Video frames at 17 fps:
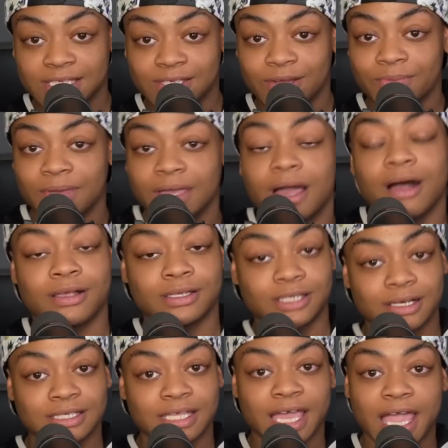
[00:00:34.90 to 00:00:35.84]
it's going to be All
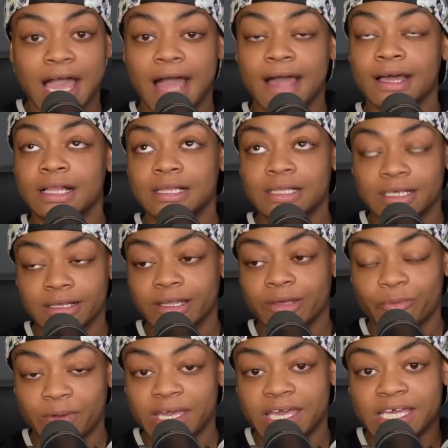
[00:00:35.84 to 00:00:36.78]
Stars 8. I
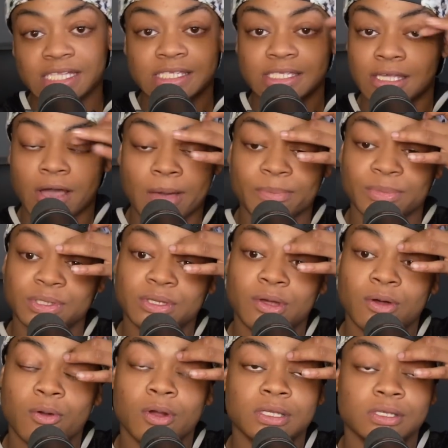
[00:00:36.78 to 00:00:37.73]
clearly win, so I'm,
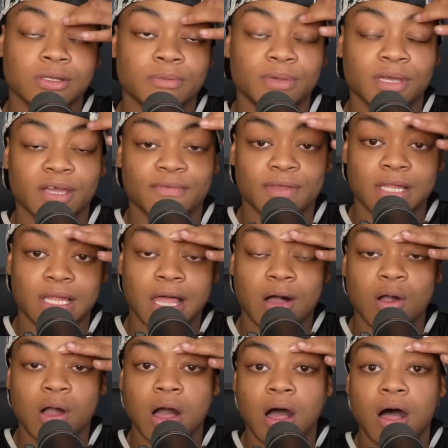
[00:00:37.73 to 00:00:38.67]
of course, going to be here for the
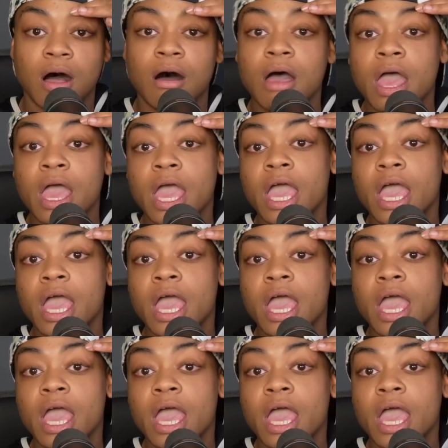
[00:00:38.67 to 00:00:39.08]
long haul.